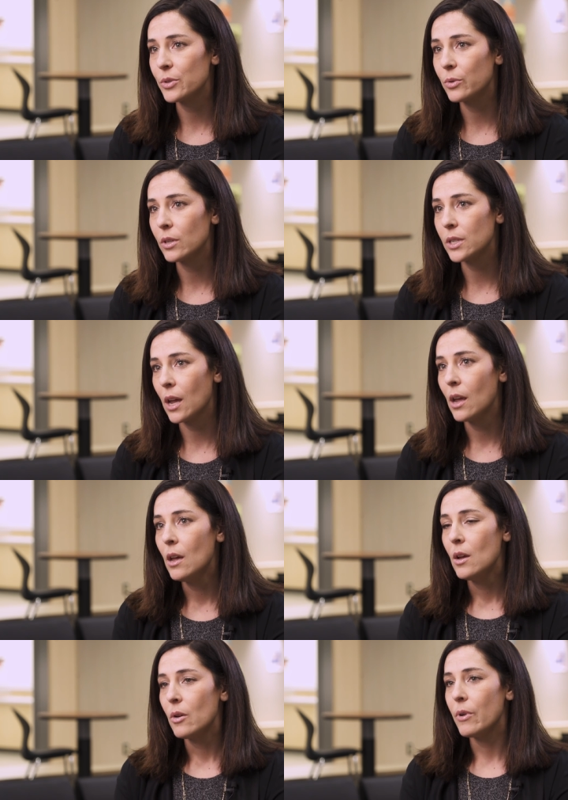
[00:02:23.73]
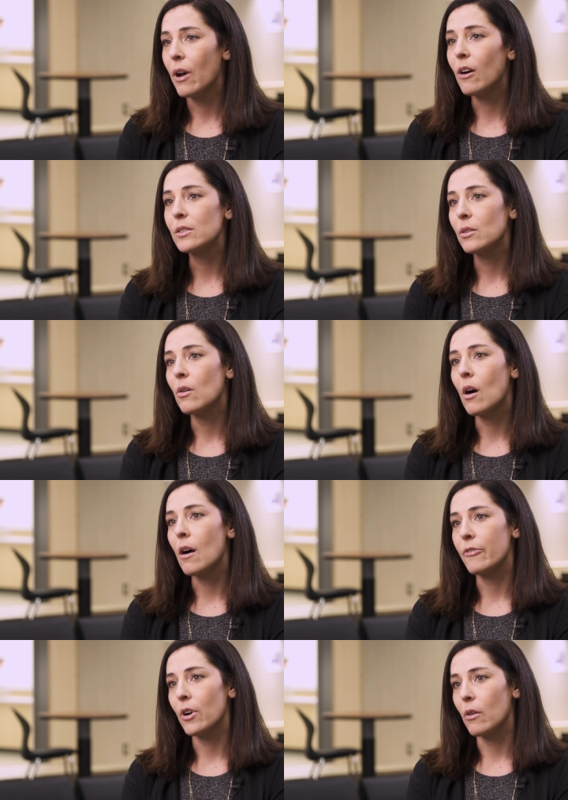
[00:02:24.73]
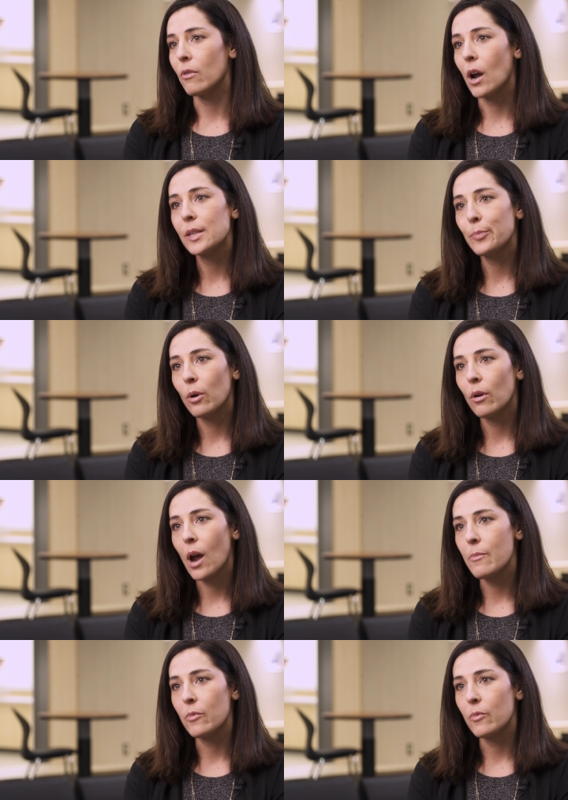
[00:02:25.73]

the school day. We also offer our RISE program,